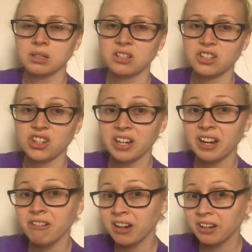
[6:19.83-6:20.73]
Did you
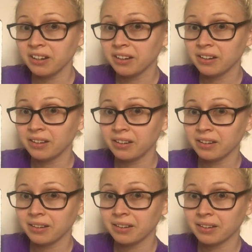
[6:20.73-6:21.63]
hear it?
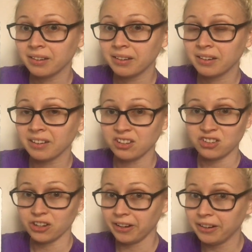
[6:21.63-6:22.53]
Did
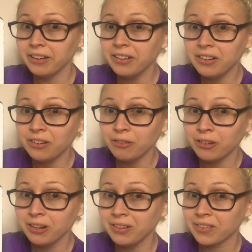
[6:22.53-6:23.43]
you hear the
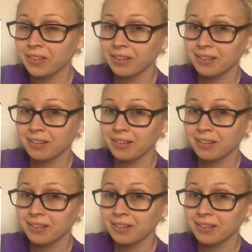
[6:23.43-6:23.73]
difference?